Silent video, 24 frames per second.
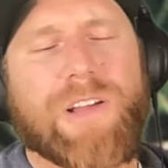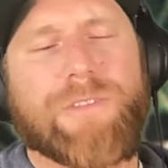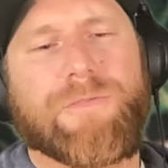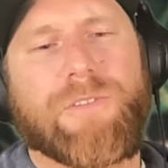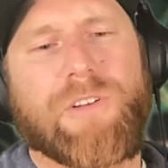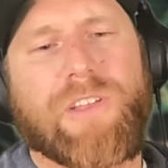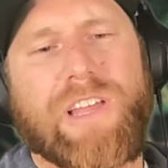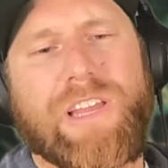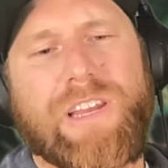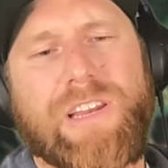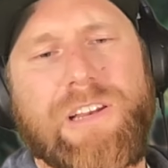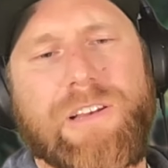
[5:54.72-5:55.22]

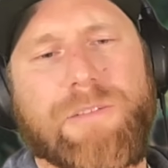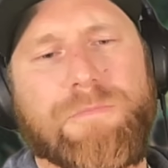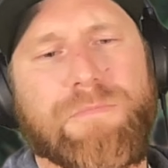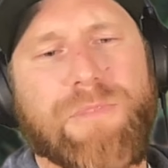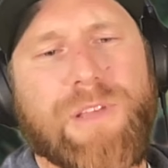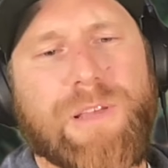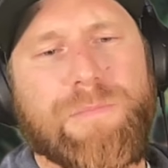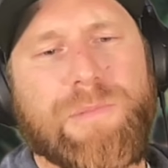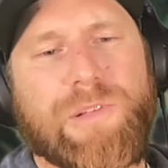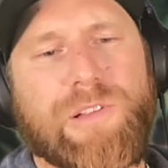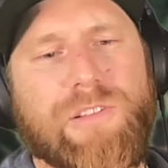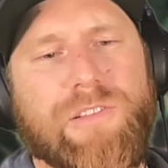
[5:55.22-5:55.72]
fault. I didn't
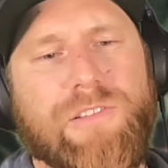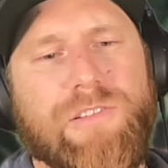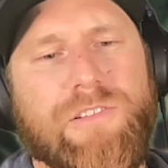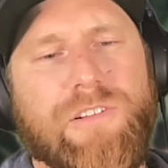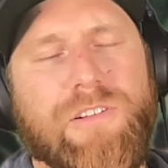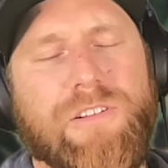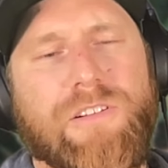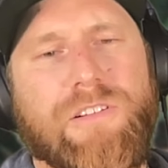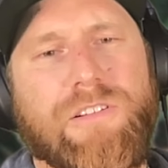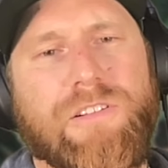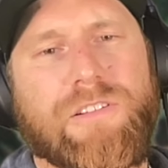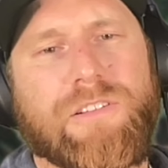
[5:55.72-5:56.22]
pip
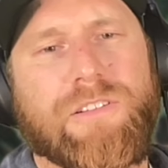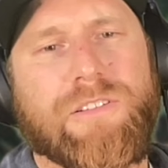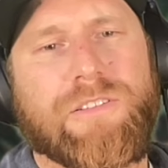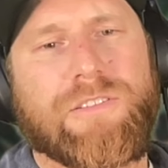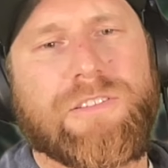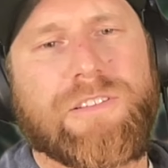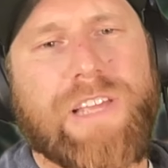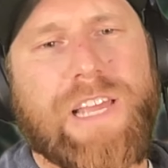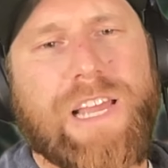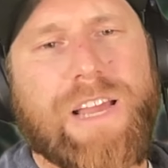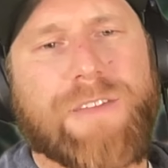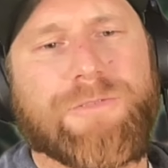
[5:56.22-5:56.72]
install
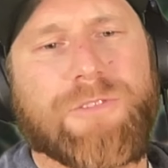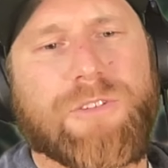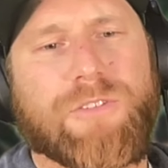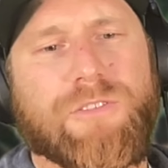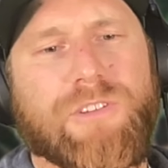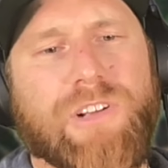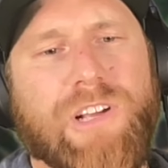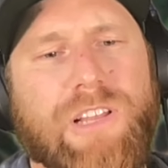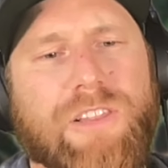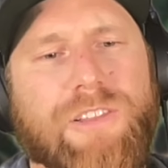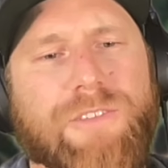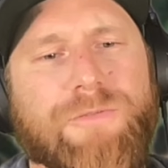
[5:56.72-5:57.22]
Daft
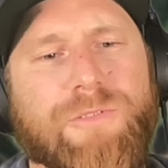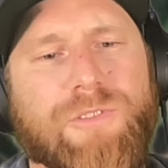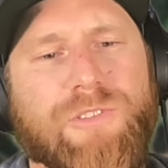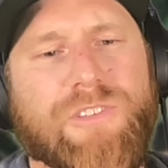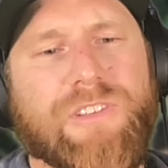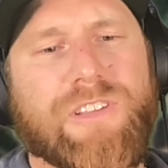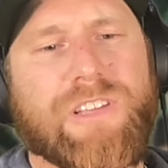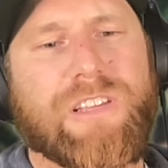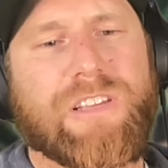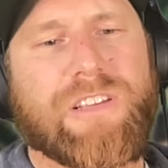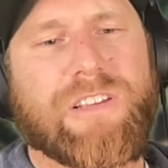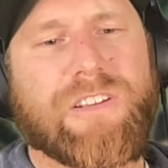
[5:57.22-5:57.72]
correctly. If you
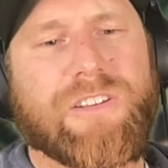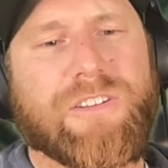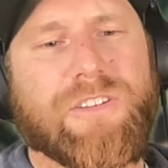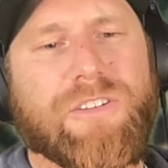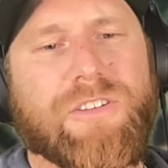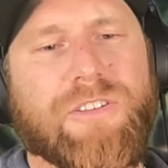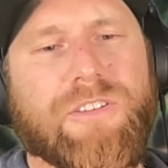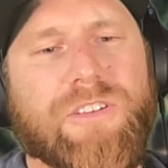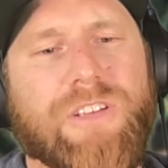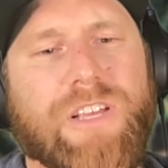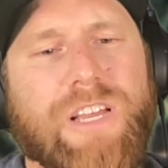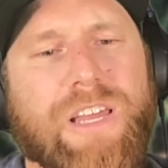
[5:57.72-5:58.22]
see
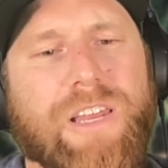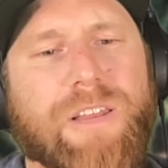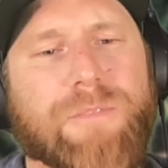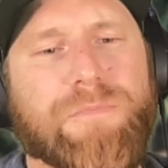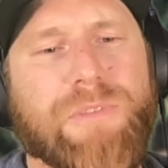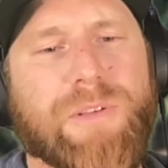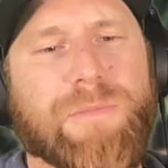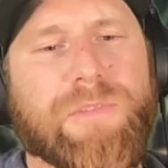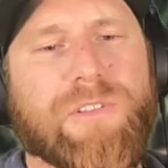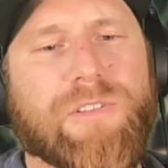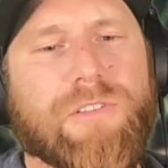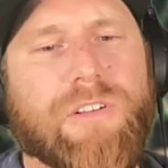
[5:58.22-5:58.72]
here, you got to
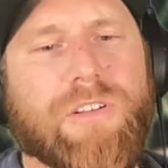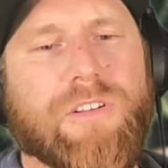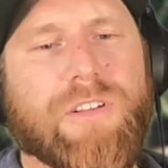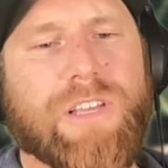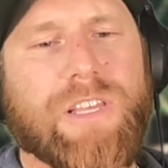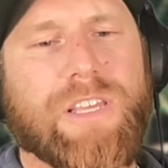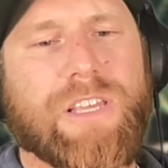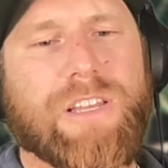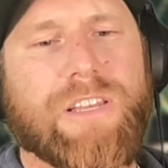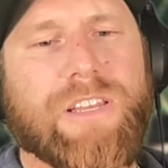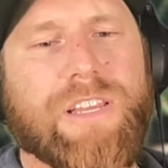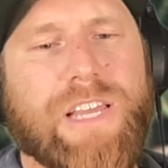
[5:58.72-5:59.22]
pip install
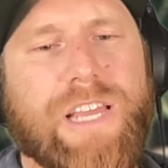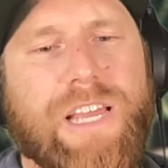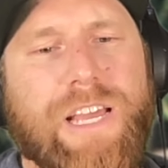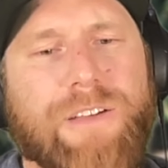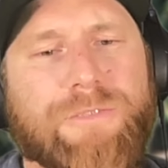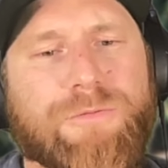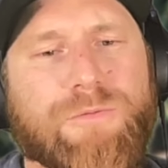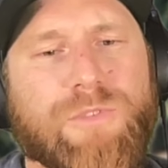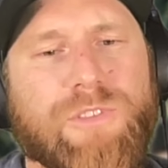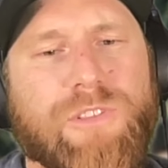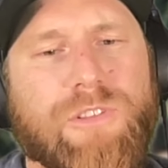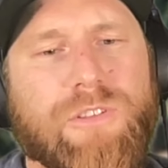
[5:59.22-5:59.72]
get
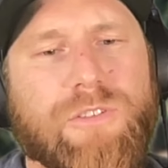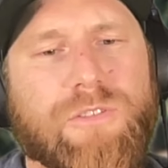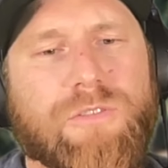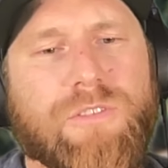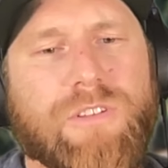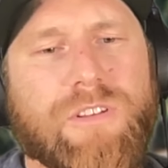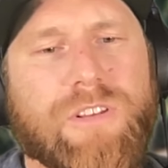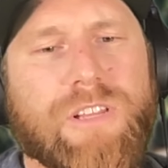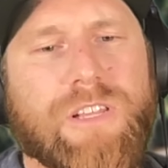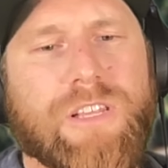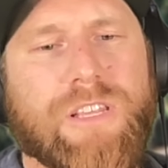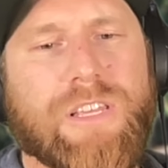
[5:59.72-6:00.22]
Daft with
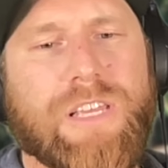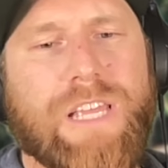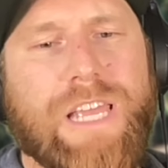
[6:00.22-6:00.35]
Unity